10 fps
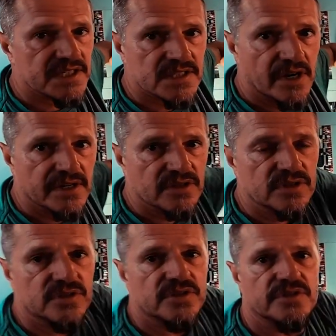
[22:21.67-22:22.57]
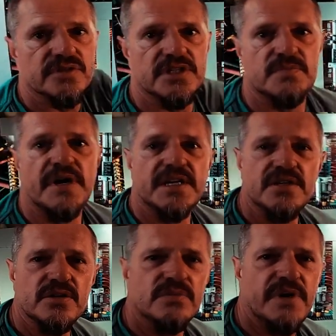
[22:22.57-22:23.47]
is trying to do to you is
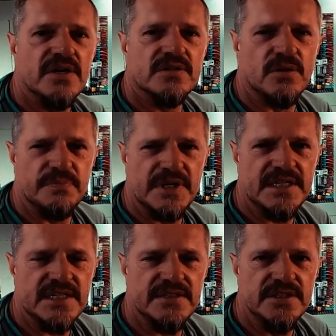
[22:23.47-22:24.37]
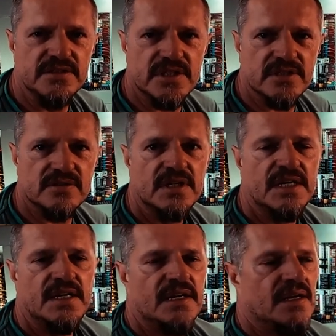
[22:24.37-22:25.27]
making your boat completely neutral
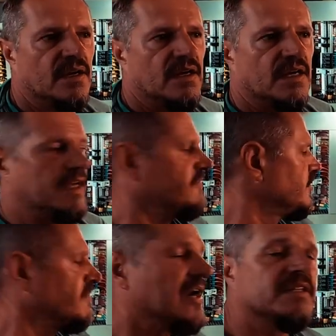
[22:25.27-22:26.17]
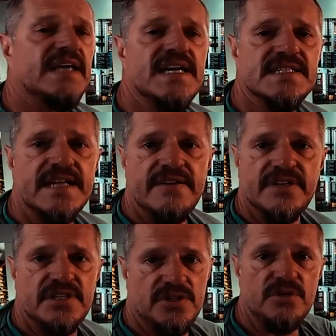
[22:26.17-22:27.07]
if your boat doesn't have
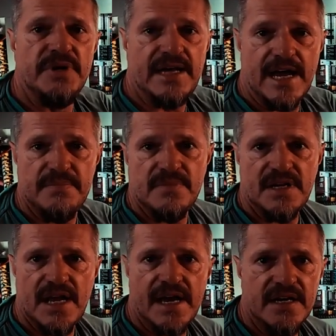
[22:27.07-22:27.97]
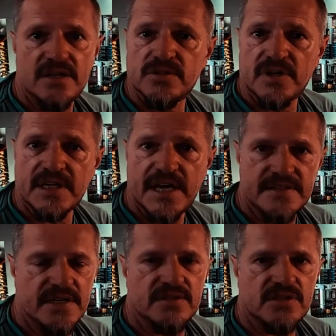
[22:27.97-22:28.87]
it you become an anode or a
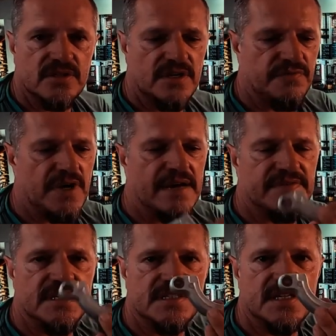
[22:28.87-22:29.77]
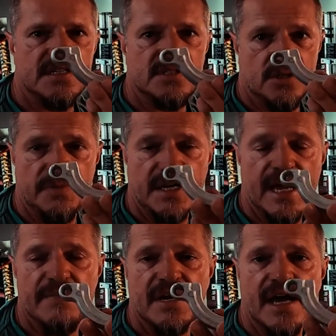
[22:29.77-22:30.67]
cathode so if you have these things you
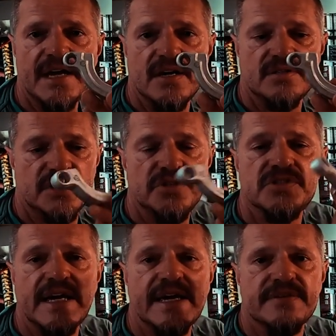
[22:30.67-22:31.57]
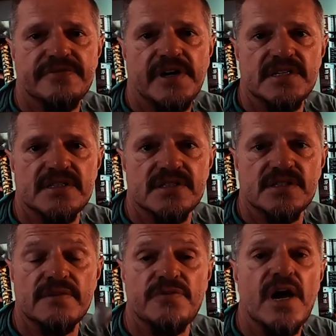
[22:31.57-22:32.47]
become an anode and you sacrifice this
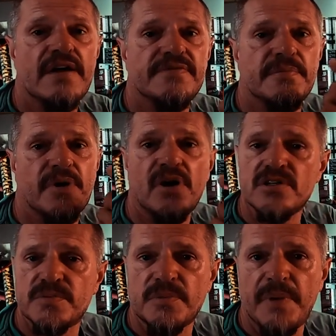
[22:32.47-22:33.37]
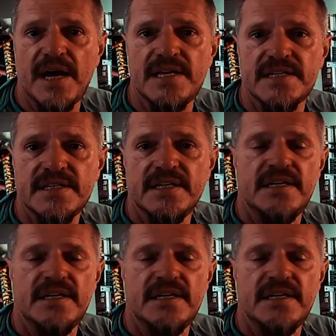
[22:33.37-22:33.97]
if you have a brass propeller